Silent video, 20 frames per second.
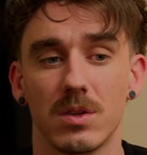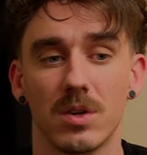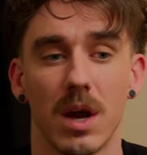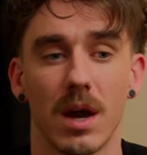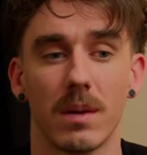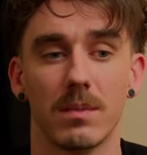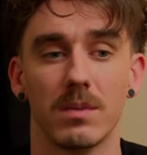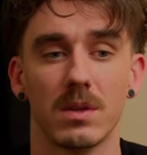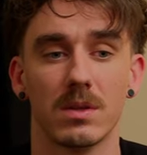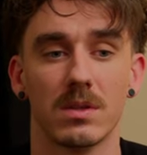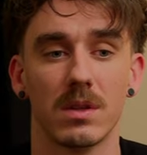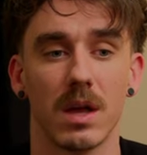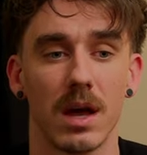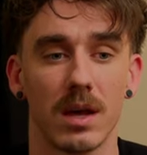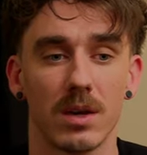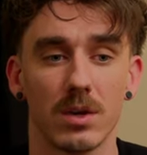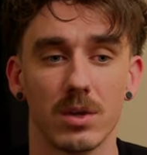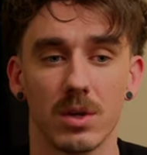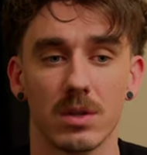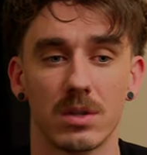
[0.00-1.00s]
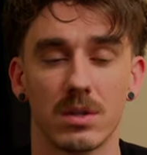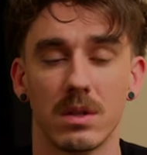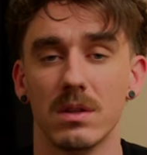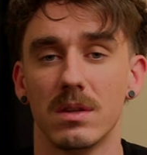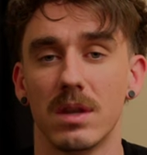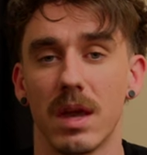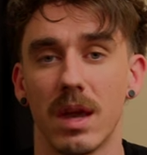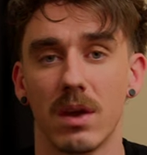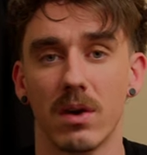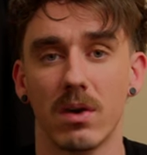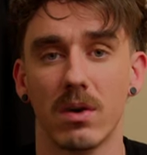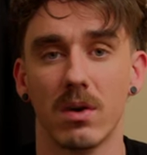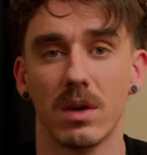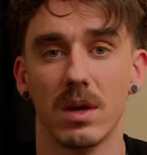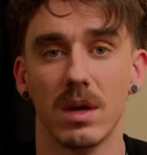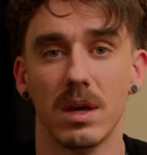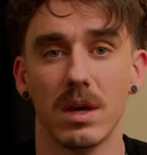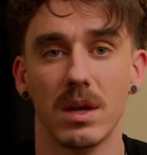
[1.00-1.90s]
job does not just entail